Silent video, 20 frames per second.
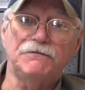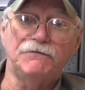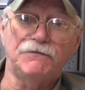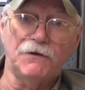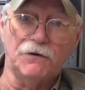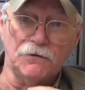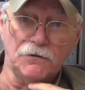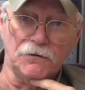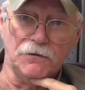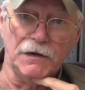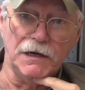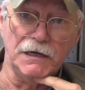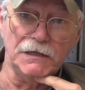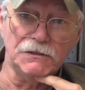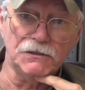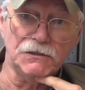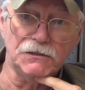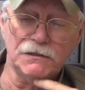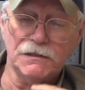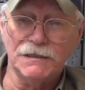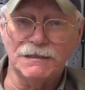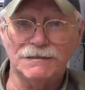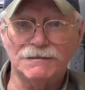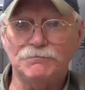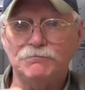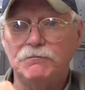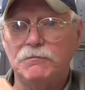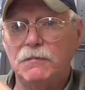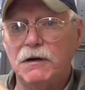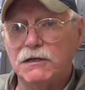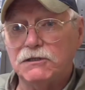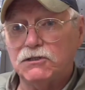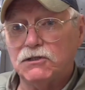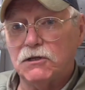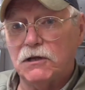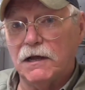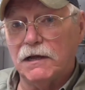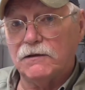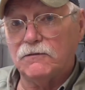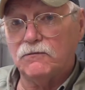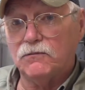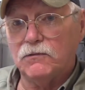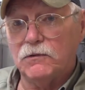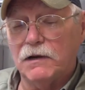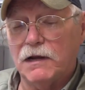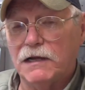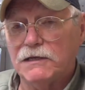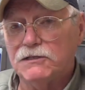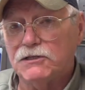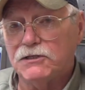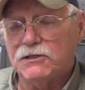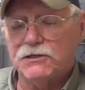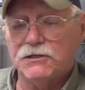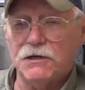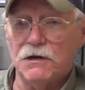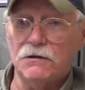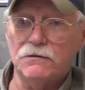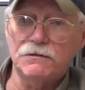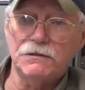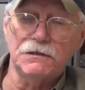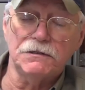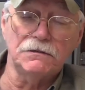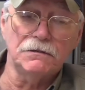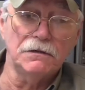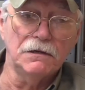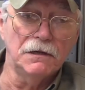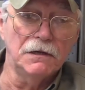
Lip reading: photo etch that's much like what I just showed you,